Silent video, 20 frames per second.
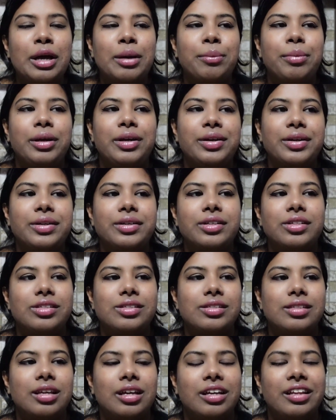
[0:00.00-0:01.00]

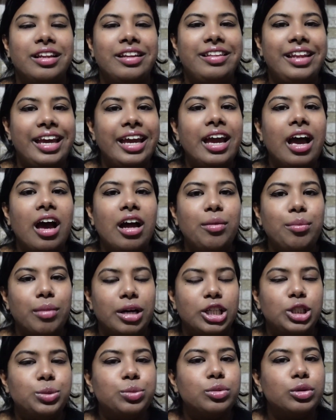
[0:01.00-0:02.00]
because they are
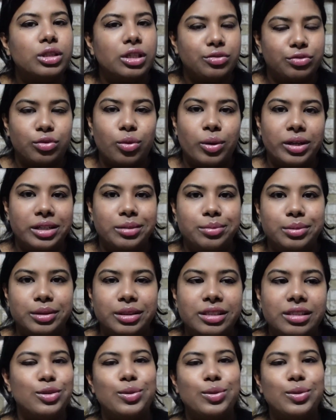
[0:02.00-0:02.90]
much more affordable.